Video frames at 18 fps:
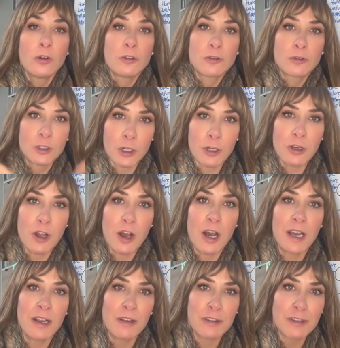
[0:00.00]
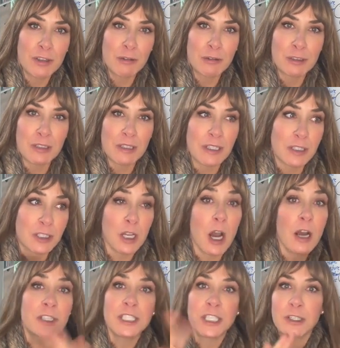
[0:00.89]
Turn on social,
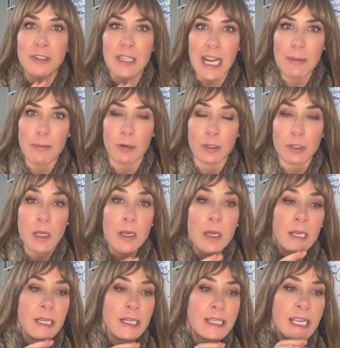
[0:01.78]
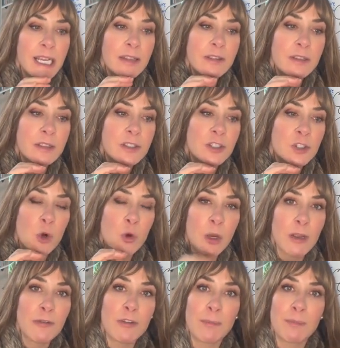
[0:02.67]
talk to your neighbors. Get the
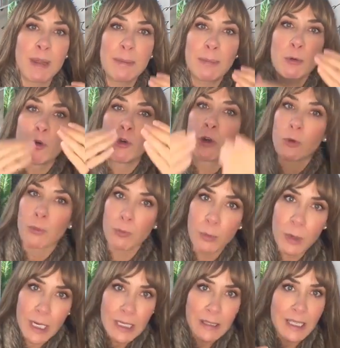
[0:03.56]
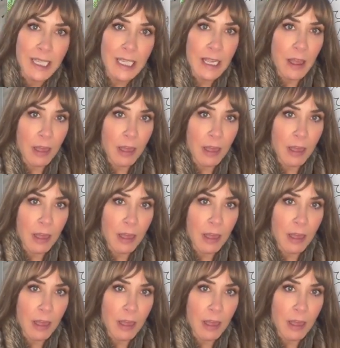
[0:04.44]
story from people who are really